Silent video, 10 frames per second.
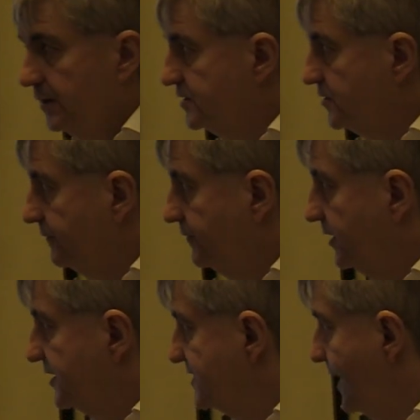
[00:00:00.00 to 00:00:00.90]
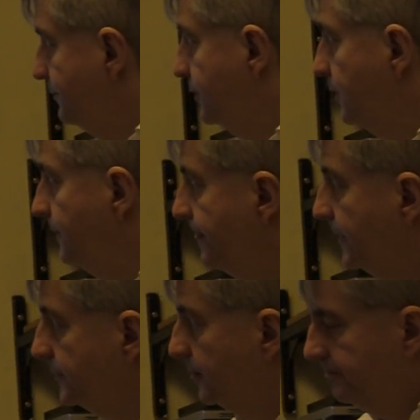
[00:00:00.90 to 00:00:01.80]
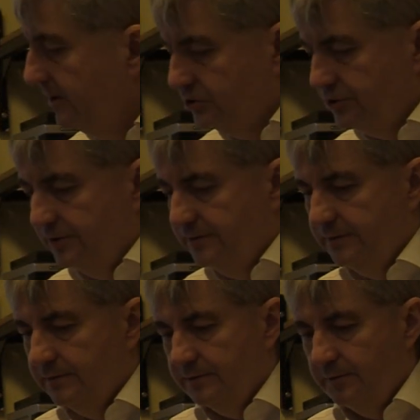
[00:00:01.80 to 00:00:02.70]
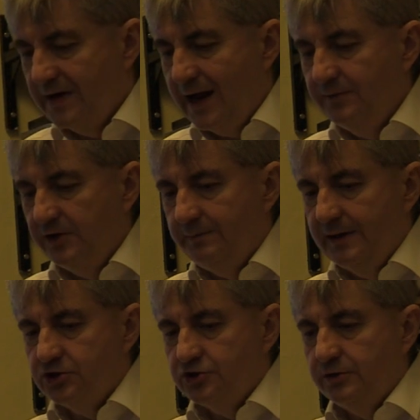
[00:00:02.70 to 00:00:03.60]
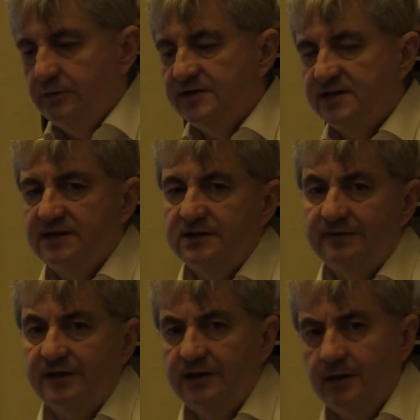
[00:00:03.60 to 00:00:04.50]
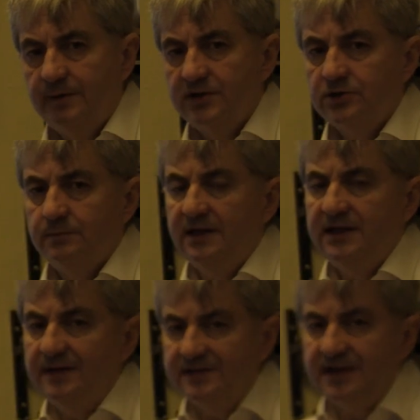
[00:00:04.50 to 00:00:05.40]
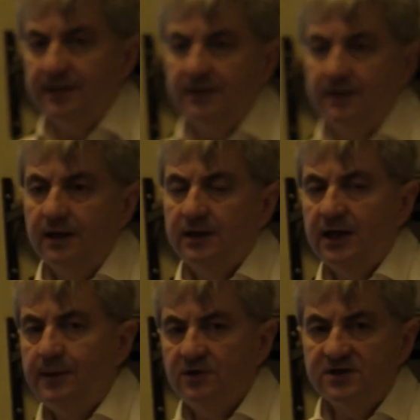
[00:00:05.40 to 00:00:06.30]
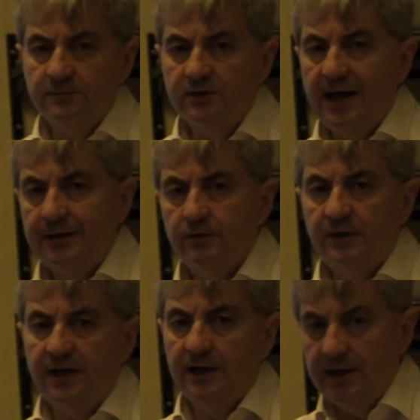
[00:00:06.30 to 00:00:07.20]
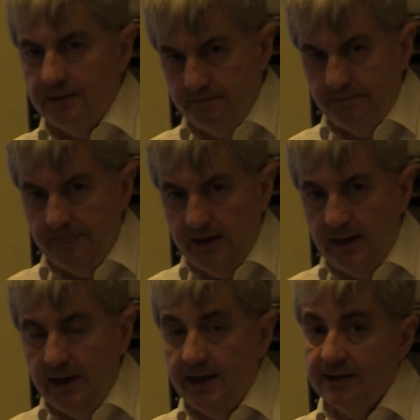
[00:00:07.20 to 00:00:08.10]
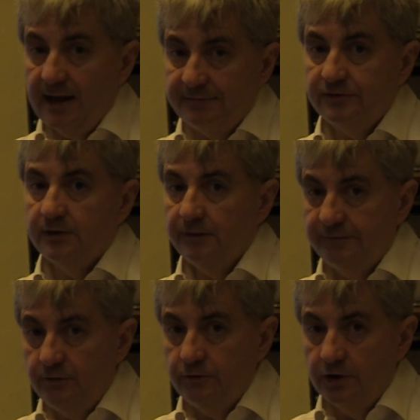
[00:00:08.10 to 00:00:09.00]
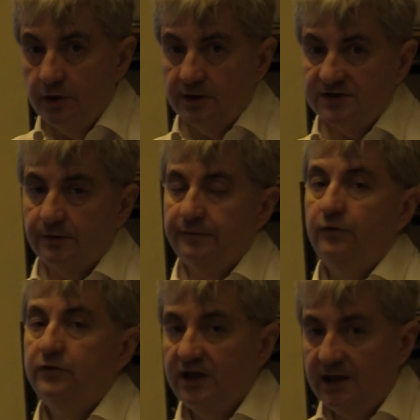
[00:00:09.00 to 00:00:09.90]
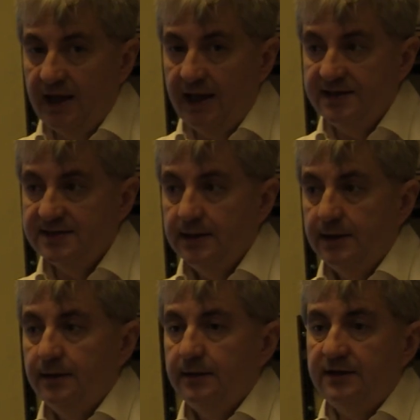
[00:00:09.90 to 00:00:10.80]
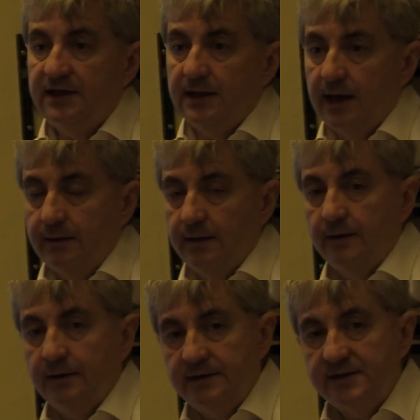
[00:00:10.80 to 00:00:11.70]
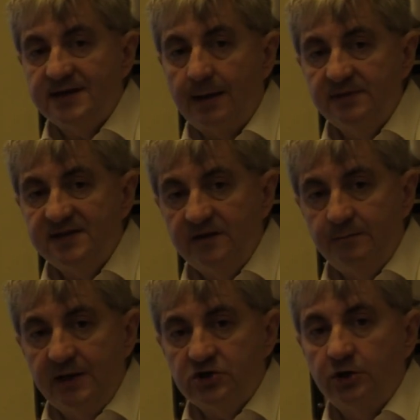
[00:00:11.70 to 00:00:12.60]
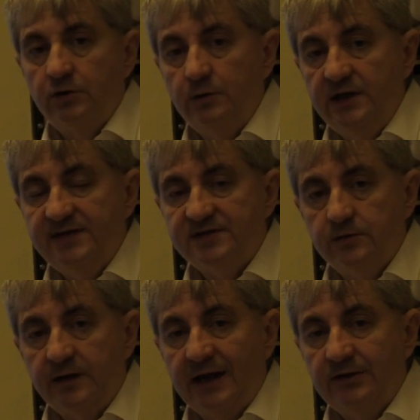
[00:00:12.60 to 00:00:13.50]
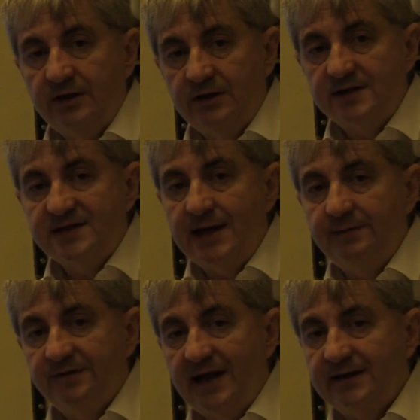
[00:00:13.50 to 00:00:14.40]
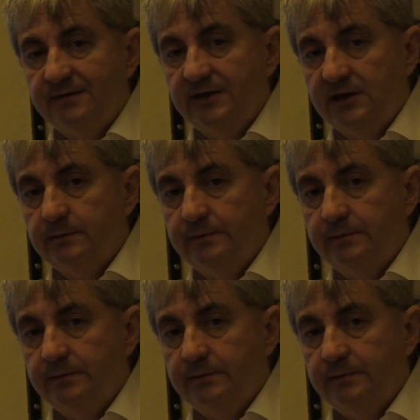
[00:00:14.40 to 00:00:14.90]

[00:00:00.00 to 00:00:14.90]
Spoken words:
So, for example, the primary patient who is a schizophrenia patient believes that the neighbors would like to kill him. And after a few years or few decades, the submissive patient who lives together in the same flat with